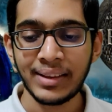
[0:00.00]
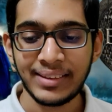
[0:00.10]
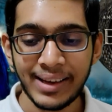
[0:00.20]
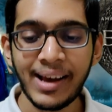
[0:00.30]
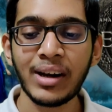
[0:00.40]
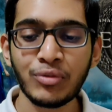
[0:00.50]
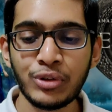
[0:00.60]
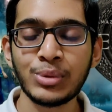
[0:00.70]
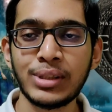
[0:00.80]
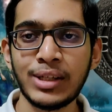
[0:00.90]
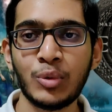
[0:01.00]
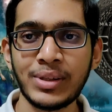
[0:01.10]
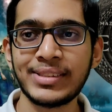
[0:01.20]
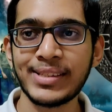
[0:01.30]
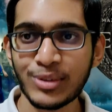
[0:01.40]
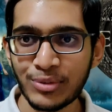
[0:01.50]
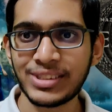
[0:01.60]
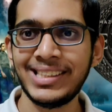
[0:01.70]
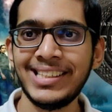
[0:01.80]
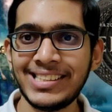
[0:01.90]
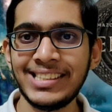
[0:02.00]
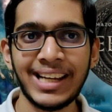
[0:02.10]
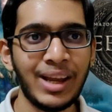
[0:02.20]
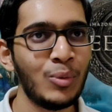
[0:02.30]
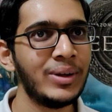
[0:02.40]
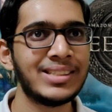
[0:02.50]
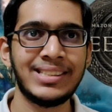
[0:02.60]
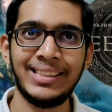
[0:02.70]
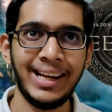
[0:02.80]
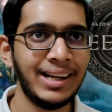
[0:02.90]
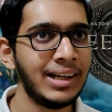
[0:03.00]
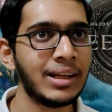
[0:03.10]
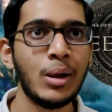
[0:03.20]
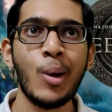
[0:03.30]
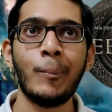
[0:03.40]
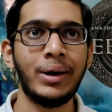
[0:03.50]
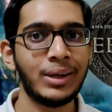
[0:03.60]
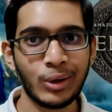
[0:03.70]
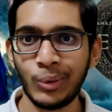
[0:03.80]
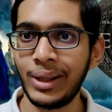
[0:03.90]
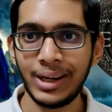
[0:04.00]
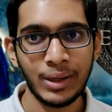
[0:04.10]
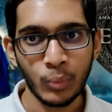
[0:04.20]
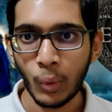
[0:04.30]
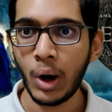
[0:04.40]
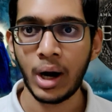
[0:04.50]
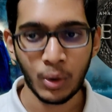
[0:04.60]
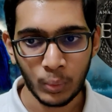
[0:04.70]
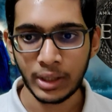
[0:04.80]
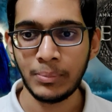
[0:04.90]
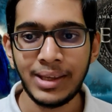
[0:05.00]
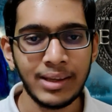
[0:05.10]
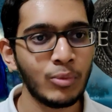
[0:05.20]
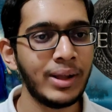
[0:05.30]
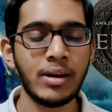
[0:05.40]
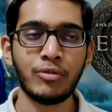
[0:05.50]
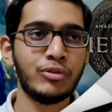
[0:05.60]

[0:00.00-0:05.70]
there are a few sequences of CGI which didn't particularly work with me. When a